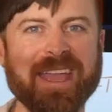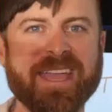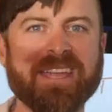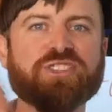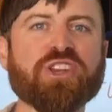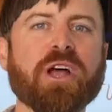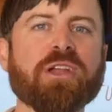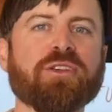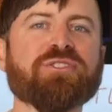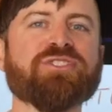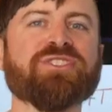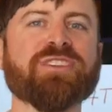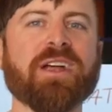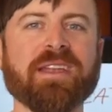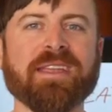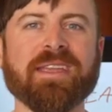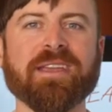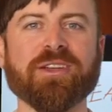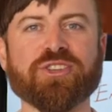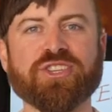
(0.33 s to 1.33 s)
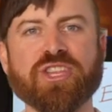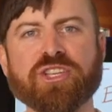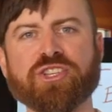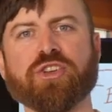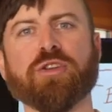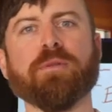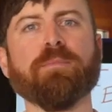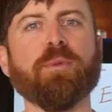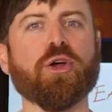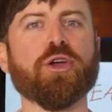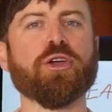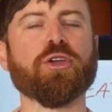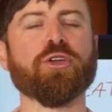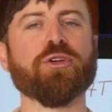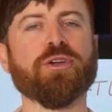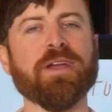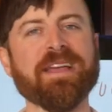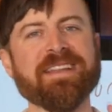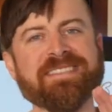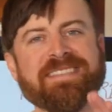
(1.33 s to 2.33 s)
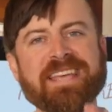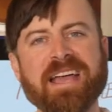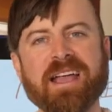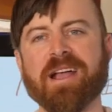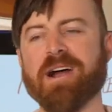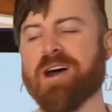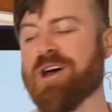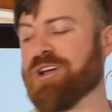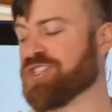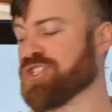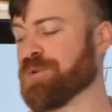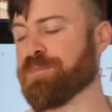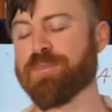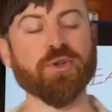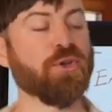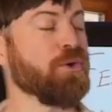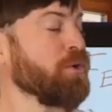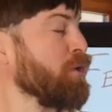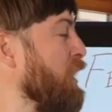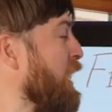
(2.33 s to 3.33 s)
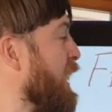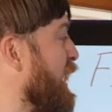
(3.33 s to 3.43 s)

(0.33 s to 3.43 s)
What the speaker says: Hey, John Crestani here, digital marketer and tech entrepreneur.